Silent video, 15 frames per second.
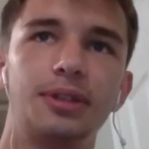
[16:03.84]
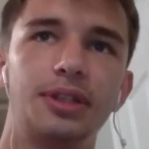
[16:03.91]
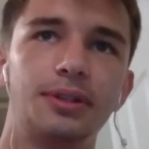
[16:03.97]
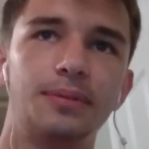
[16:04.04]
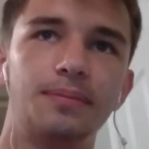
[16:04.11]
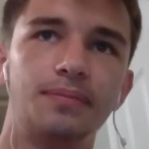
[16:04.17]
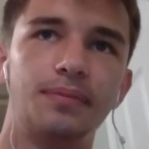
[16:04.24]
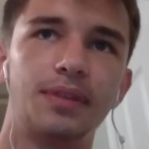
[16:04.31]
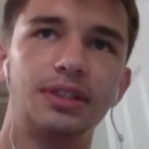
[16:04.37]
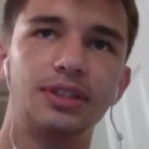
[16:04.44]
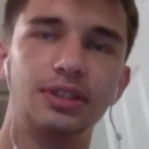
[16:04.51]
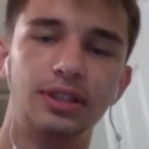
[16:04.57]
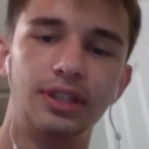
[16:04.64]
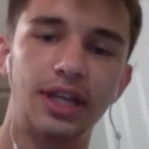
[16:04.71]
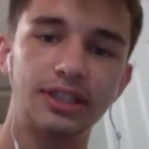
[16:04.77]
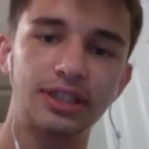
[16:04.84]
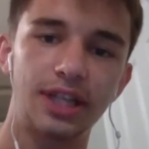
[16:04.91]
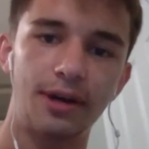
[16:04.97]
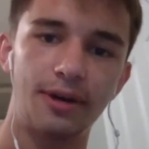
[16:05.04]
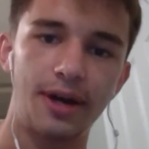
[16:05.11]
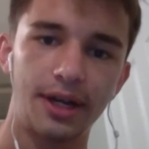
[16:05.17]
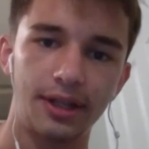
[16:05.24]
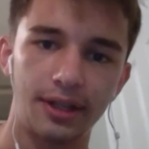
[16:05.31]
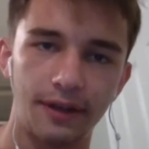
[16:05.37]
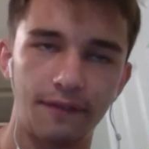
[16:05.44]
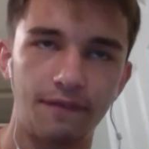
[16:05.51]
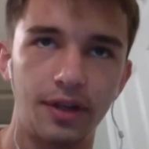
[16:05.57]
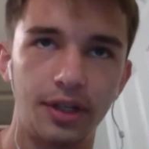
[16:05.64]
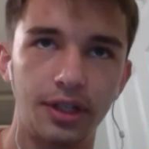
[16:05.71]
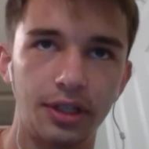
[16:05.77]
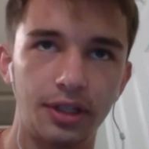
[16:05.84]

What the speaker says: to that's how I like funded the trip,